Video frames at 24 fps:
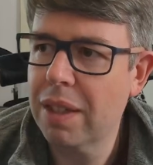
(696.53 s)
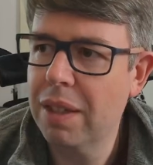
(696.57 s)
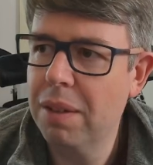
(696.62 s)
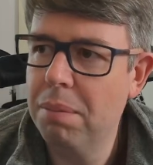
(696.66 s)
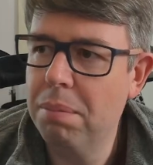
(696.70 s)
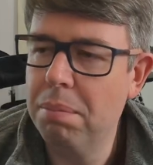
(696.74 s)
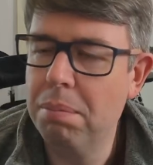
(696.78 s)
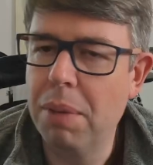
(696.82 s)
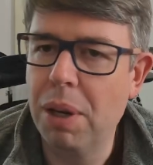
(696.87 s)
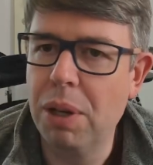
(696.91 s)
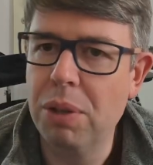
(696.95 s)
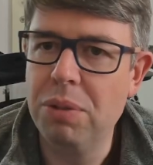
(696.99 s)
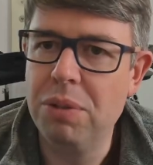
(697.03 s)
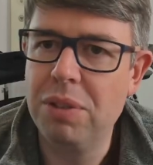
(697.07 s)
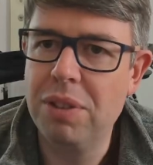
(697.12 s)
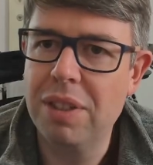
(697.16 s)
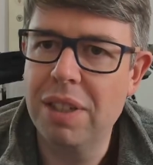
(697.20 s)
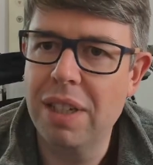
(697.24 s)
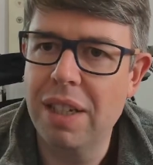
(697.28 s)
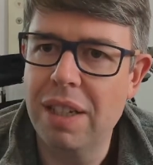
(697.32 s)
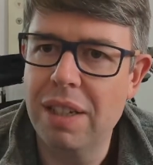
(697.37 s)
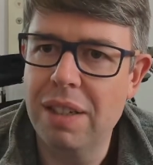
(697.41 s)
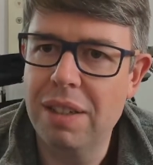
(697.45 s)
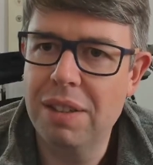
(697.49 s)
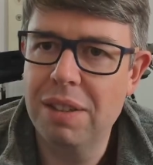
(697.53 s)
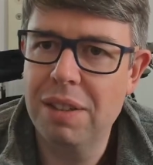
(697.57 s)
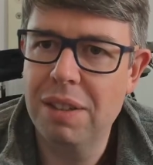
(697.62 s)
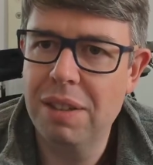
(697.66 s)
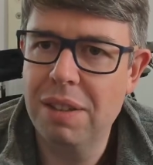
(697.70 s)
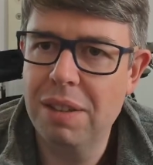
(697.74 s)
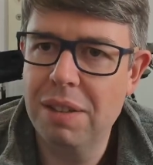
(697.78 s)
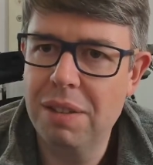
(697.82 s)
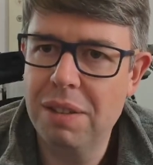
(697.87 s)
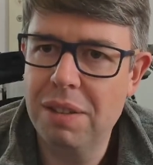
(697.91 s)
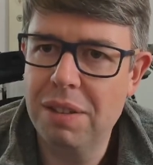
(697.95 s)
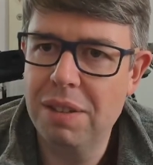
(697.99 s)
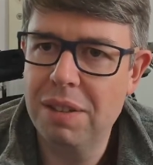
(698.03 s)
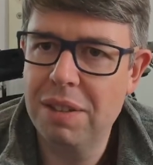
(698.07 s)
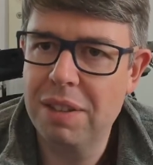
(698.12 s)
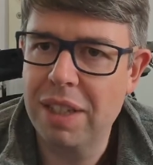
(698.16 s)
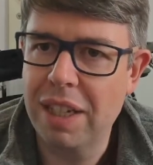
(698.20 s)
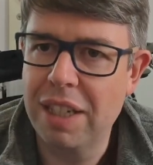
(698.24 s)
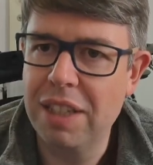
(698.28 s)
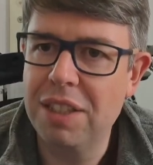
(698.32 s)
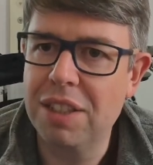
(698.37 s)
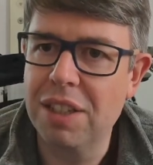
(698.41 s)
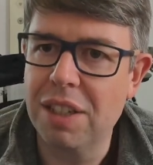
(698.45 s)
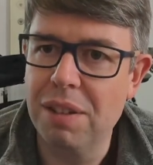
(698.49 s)
modes
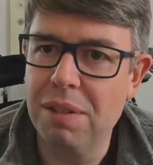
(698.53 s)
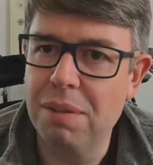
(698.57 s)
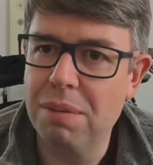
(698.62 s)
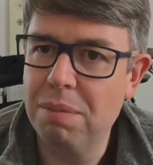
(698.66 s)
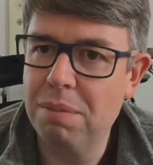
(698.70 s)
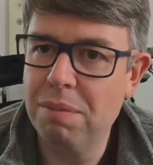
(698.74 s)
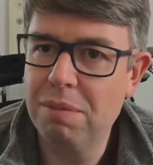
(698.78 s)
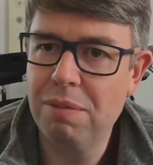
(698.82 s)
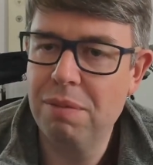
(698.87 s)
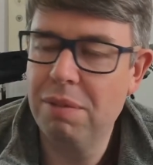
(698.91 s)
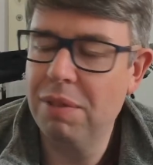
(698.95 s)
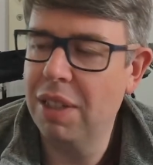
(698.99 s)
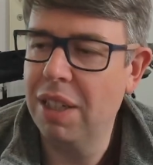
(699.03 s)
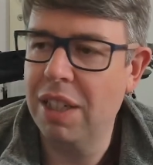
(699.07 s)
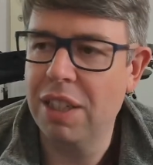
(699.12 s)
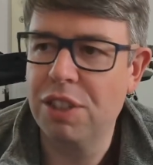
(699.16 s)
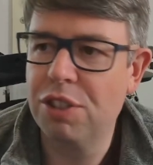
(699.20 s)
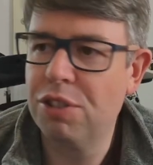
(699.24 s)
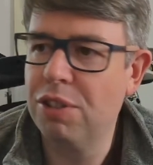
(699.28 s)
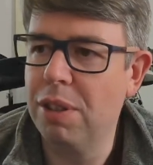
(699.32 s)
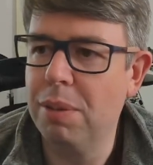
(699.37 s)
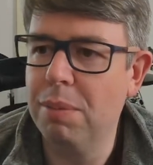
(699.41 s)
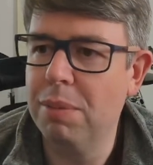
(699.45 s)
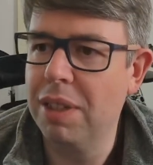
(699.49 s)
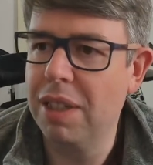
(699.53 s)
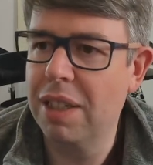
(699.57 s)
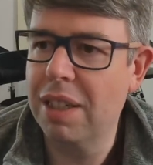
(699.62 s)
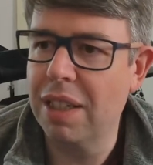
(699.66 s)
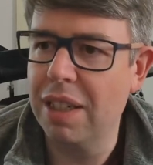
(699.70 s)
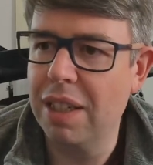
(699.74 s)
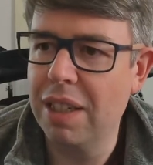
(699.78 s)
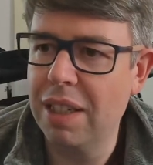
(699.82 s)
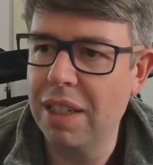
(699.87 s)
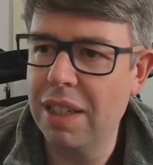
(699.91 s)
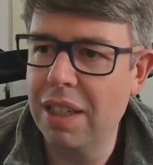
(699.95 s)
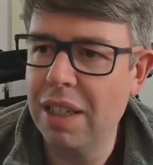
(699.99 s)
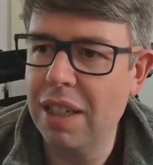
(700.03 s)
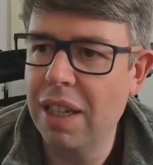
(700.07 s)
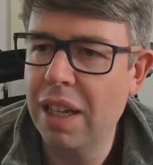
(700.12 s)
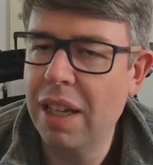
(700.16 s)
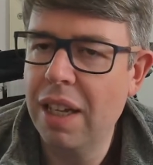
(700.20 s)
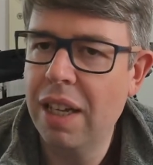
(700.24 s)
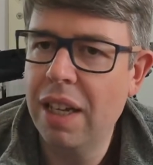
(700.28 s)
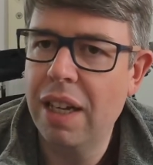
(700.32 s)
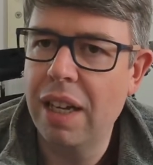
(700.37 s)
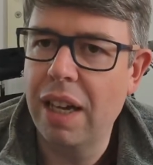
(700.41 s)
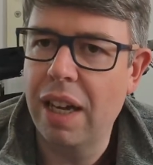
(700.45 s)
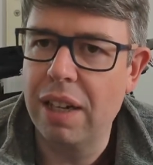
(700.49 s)
data extremely cleanly,
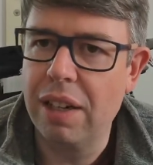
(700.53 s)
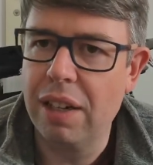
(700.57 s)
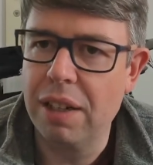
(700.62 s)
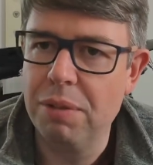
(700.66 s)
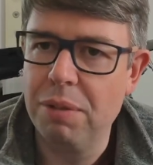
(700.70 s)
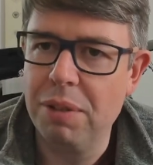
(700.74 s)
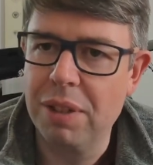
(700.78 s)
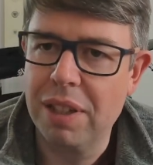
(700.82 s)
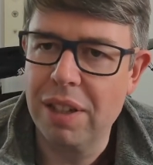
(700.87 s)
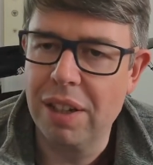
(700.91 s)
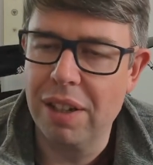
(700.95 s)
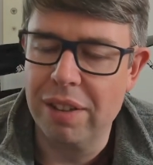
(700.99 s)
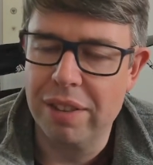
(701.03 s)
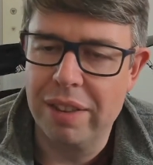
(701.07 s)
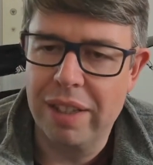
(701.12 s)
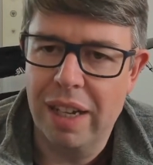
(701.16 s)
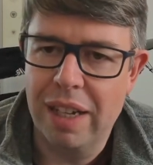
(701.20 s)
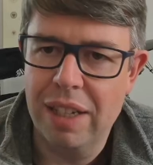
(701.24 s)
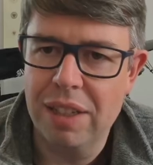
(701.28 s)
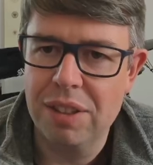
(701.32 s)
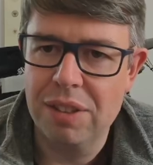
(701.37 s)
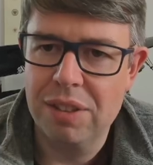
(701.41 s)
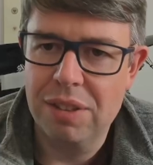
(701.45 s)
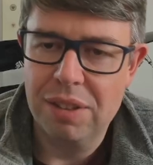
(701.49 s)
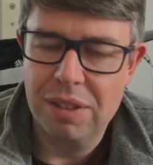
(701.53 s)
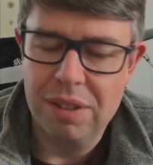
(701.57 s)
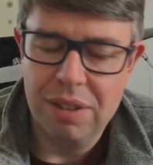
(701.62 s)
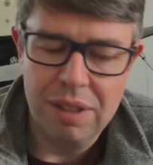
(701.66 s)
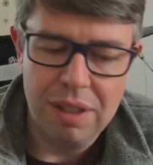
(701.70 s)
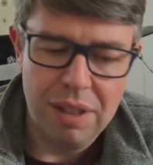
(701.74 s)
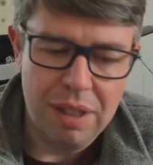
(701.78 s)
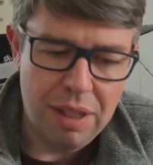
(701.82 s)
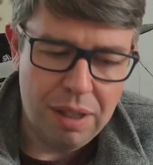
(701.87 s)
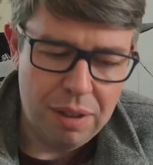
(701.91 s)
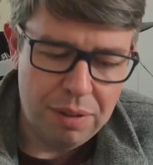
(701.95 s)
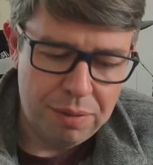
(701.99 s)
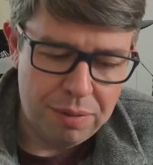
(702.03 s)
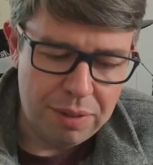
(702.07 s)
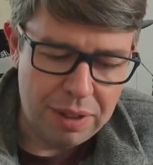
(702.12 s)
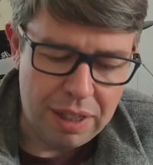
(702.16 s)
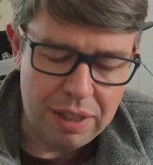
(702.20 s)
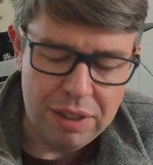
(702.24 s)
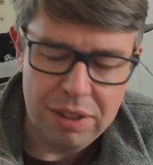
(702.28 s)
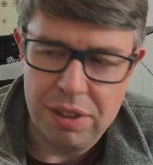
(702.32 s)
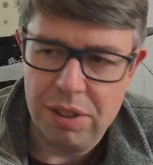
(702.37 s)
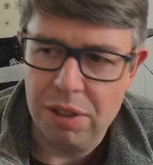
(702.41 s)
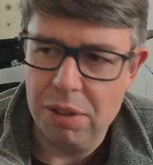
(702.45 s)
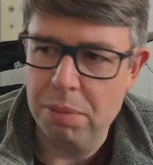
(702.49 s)
and I regard that as
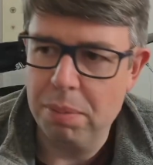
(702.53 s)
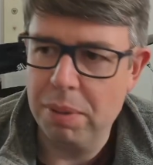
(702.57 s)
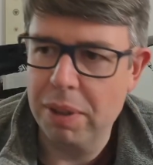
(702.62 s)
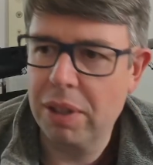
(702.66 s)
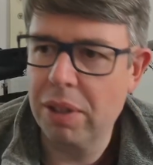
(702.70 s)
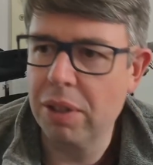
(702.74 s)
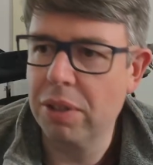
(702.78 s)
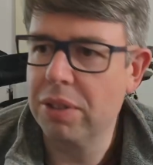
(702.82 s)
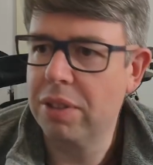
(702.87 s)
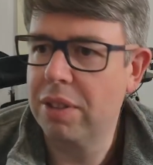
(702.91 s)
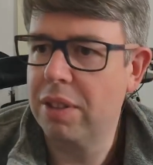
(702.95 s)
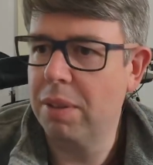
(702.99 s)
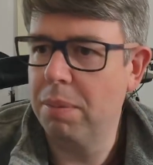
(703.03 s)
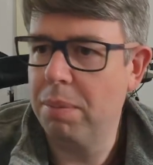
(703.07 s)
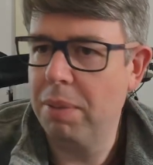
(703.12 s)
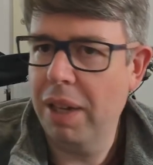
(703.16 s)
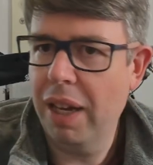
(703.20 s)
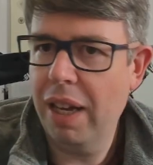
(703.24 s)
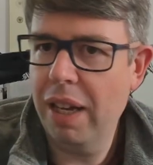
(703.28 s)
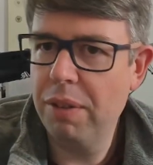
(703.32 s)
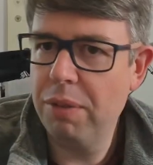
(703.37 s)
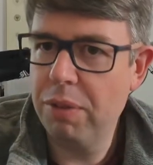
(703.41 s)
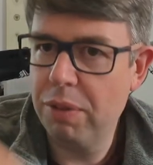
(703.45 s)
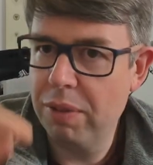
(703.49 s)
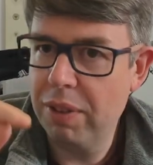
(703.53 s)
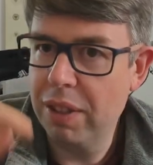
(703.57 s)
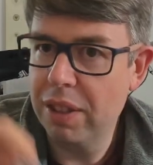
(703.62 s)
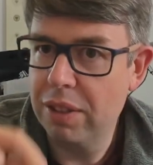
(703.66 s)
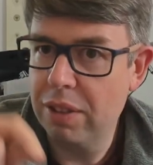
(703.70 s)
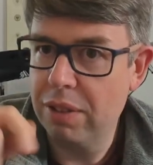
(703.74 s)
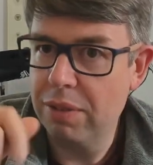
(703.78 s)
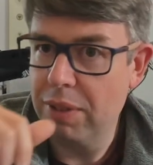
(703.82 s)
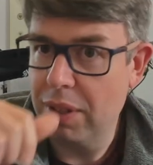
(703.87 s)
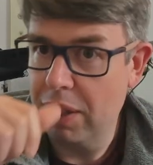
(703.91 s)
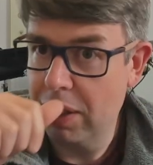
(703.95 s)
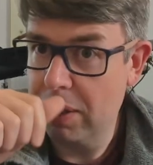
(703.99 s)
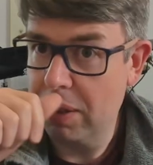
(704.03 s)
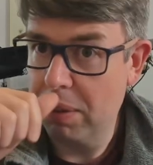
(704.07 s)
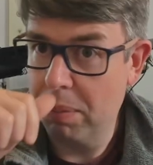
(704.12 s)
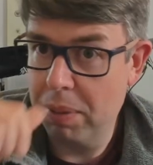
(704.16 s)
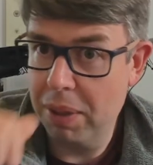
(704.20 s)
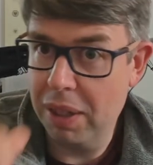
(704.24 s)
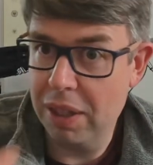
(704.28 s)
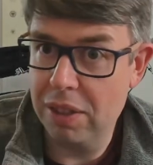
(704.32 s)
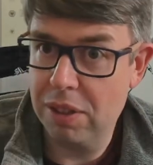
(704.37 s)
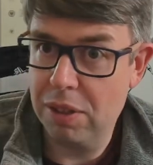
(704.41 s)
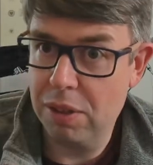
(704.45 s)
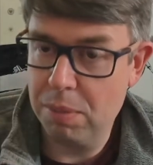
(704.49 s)
fair to do, because the behavior of this device
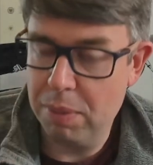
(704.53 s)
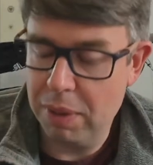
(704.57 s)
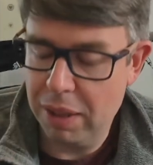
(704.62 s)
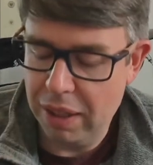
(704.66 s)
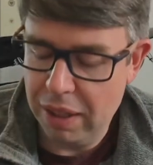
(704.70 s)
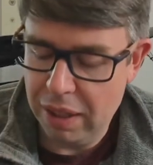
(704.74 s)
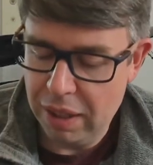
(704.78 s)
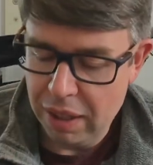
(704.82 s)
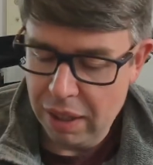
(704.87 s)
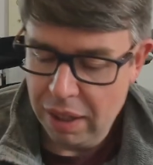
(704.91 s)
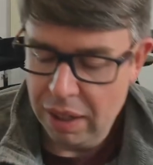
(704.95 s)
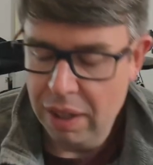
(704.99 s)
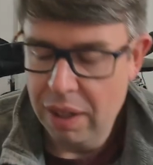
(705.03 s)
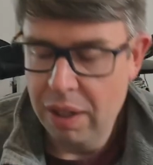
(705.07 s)
appears to be,